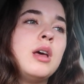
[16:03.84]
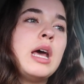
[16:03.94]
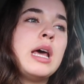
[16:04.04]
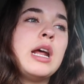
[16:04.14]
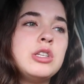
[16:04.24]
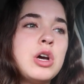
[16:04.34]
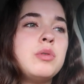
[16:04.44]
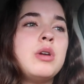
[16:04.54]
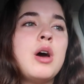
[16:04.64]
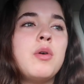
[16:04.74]
And I
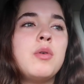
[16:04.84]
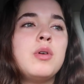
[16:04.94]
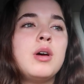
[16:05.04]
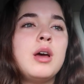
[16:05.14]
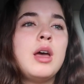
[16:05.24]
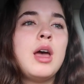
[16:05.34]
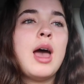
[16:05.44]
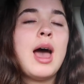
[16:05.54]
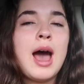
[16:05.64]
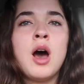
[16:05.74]
don't know
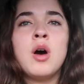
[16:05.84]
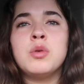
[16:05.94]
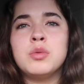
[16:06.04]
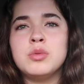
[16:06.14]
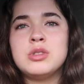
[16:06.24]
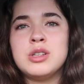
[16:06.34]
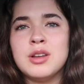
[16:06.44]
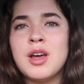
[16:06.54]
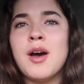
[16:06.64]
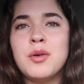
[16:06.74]
how to
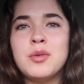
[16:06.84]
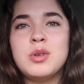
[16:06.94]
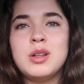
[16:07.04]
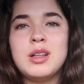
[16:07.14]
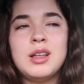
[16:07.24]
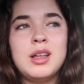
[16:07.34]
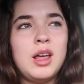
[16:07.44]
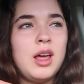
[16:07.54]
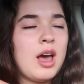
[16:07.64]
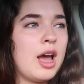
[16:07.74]
know.
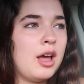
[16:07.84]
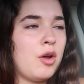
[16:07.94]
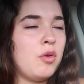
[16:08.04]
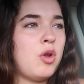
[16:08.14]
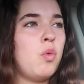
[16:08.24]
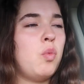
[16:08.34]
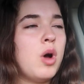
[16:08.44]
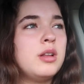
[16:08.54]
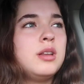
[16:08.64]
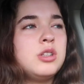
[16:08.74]
I don't know
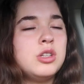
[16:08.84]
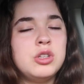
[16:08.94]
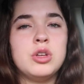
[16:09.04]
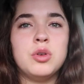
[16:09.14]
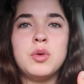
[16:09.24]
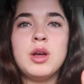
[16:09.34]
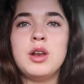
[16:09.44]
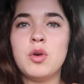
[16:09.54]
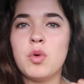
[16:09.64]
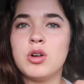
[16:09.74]
what to do
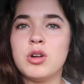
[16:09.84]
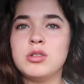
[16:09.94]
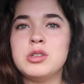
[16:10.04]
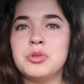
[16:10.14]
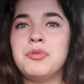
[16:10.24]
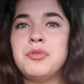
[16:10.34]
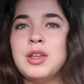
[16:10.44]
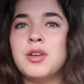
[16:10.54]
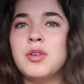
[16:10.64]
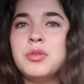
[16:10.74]
in order to
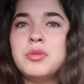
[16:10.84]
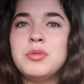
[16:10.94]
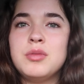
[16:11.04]
feel